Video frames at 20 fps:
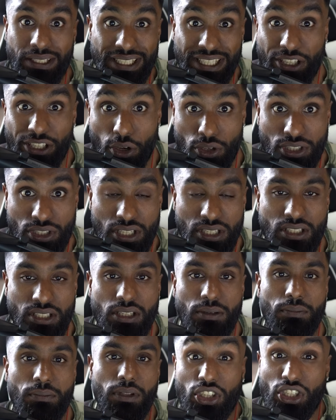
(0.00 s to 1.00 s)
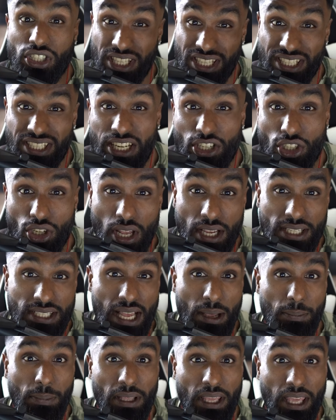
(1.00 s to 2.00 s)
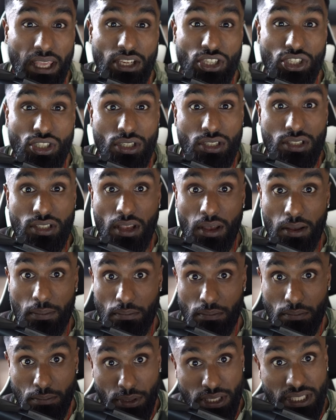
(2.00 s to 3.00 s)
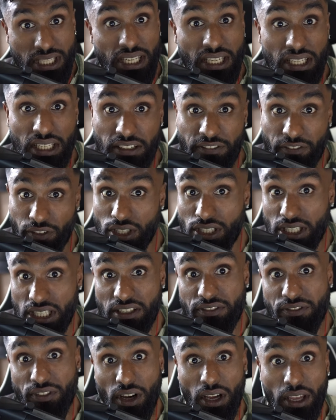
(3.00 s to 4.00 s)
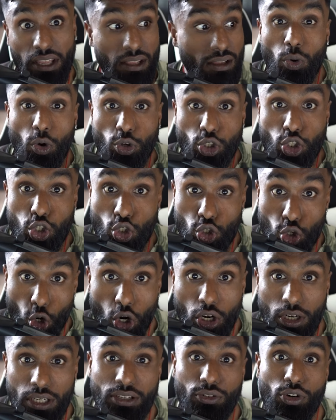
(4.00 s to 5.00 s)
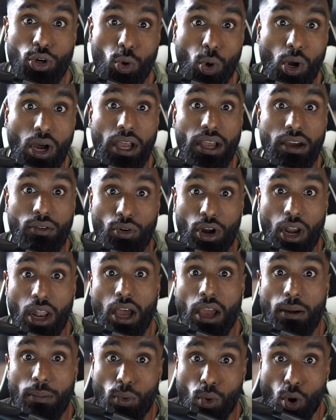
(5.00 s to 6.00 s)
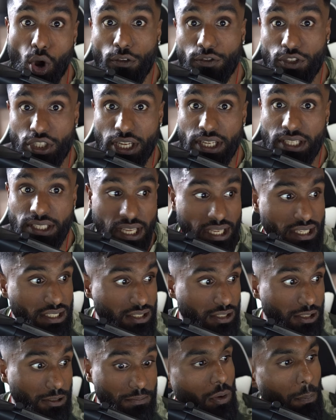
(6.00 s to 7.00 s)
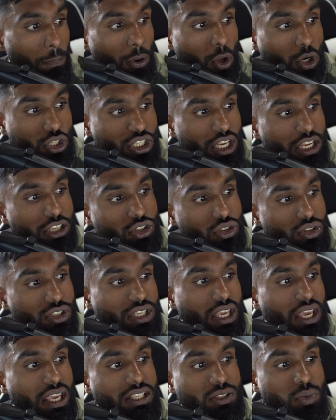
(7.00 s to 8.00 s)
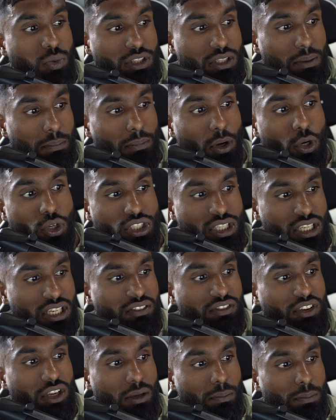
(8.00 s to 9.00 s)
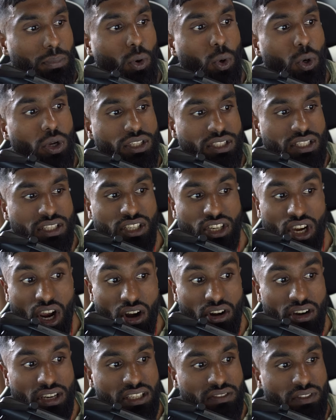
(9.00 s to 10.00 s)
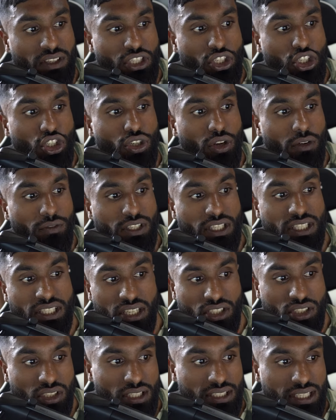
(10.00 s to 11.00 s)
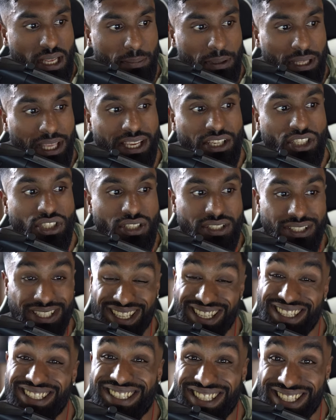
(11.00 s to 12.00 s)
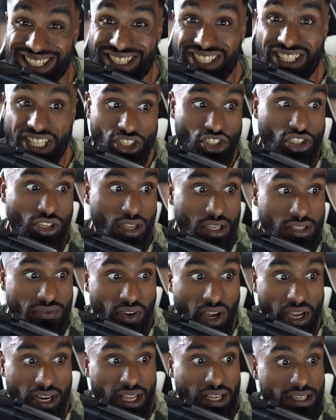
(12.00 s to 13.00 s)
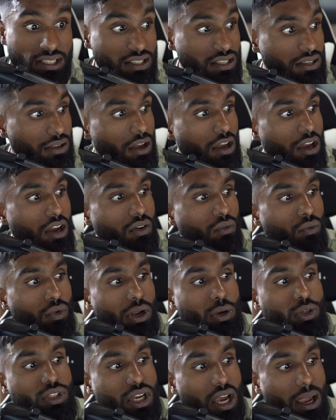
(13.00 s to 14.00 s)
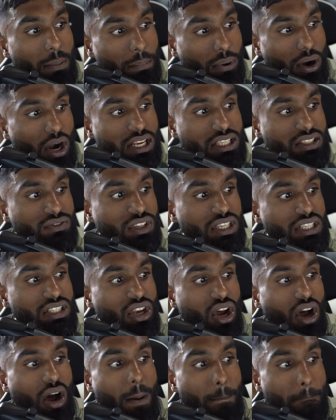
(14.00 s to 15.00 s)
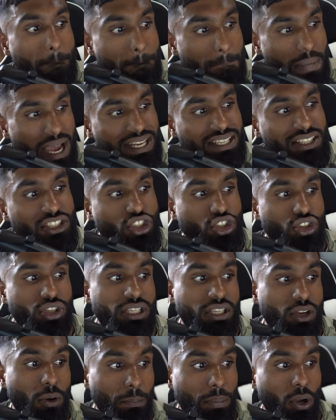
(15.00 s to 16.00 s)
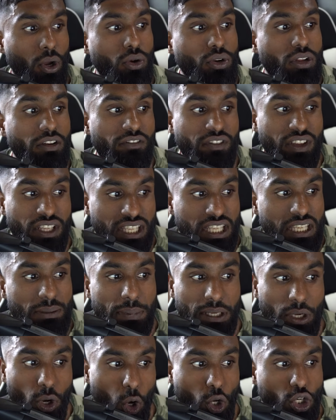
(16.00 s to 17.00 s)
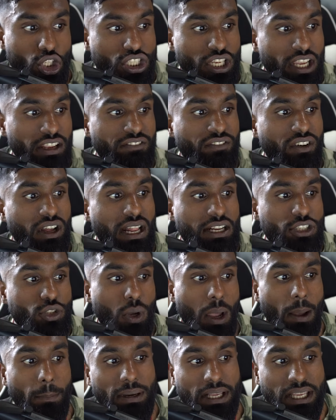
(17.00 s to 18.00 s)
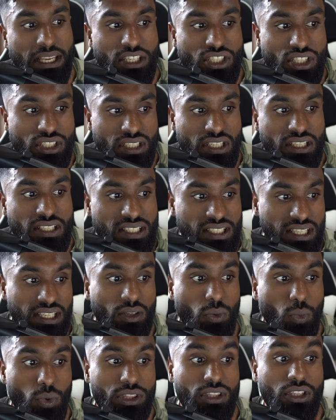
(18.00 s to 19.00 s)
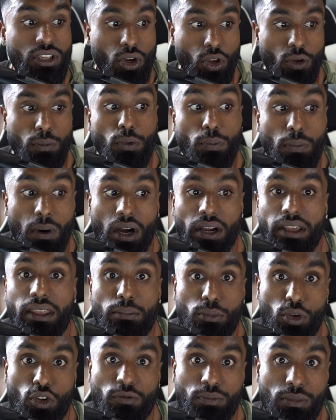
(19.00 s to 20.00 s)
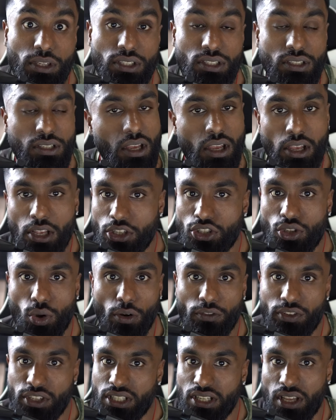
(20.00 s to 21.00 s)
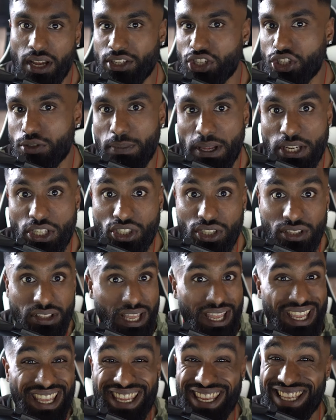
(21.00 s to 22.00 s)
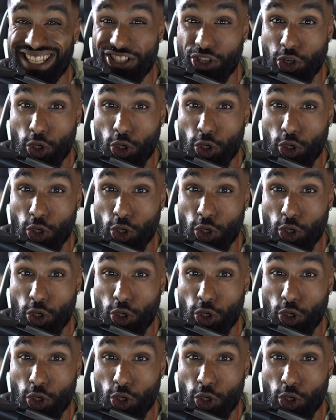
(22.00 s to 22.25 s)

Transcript: ecosystem, the decentralized applications, particularly for DeFi, will strongly require reliable off-chain data. The blockchain use case with the most significant importance in the current evolution of decentralized applications is decentralized finance. Real-time price feeds are a mandatory component for keeping on-chain financial applications in sync with the global market movements. So obviously I just mentioned that it is